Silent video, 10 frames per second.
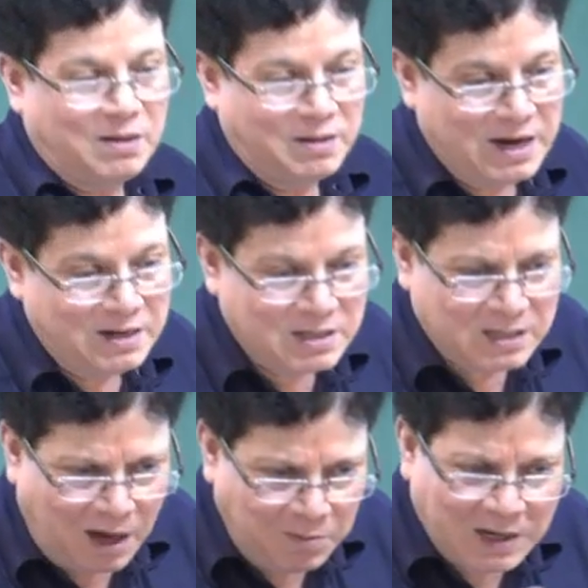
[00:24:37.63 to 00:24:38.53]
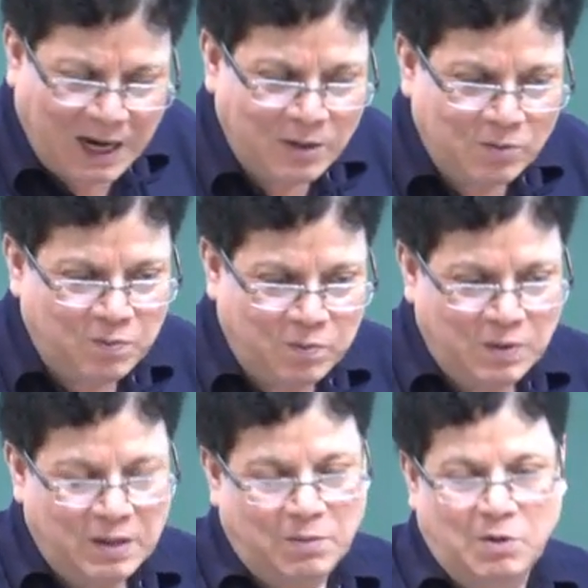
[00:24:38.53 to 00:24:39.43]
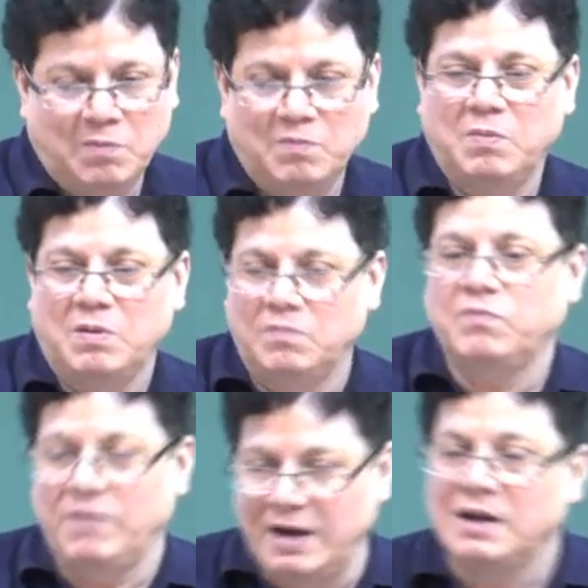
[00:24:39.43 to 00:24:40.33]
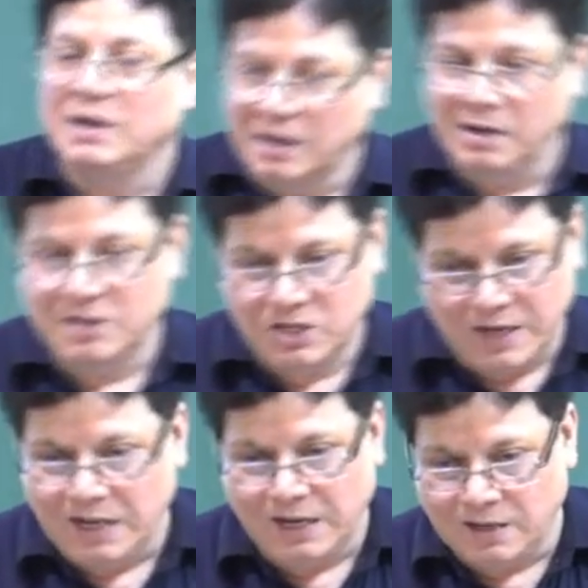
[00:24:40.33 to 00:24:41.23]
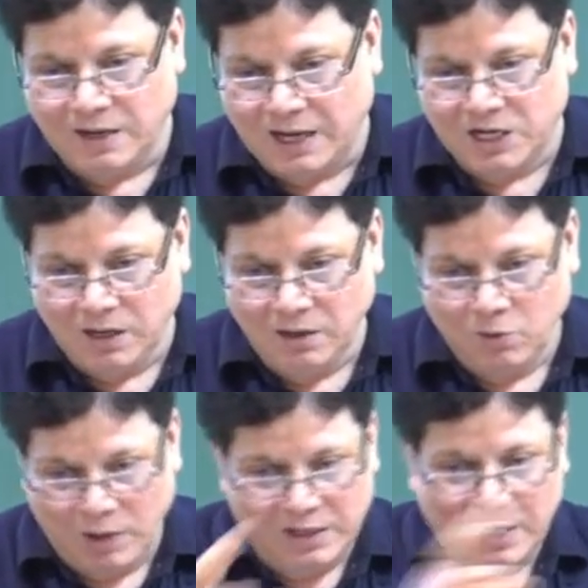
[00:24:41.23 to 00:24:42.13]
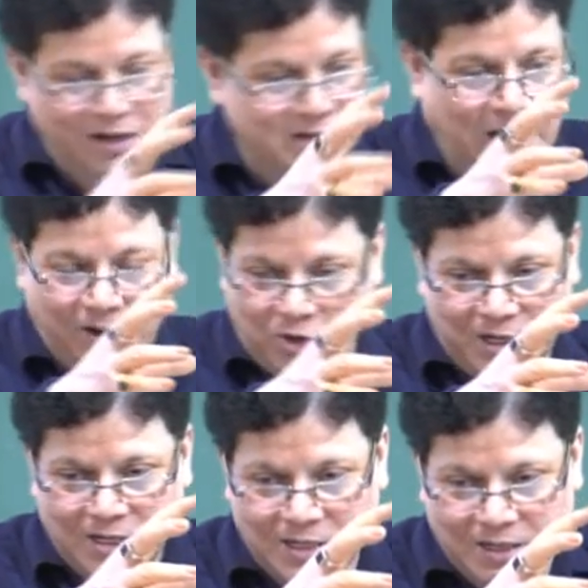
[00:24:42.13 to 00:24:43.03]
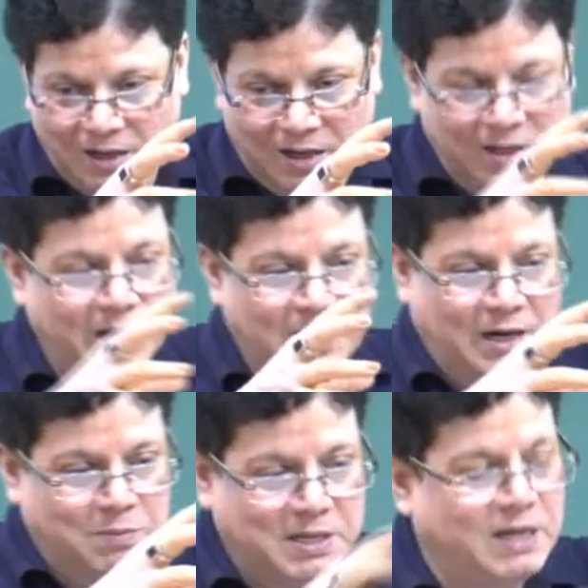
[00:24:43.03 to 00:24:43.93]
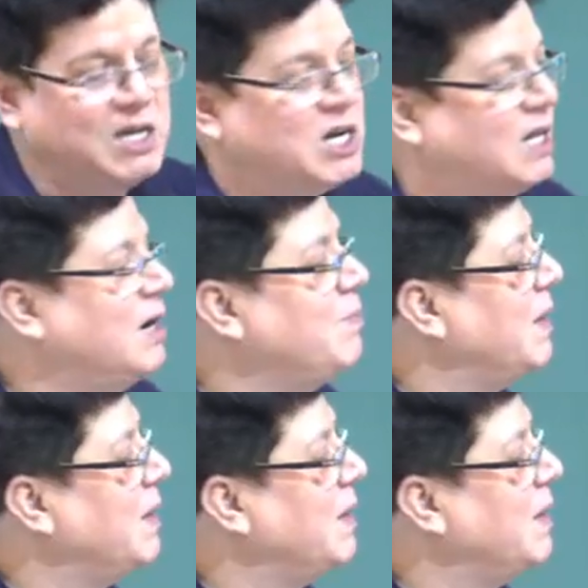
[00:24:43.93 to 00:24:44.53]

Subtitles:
there is some kind, very little steric interaction when there is hydrogens, they are eclipsing each other,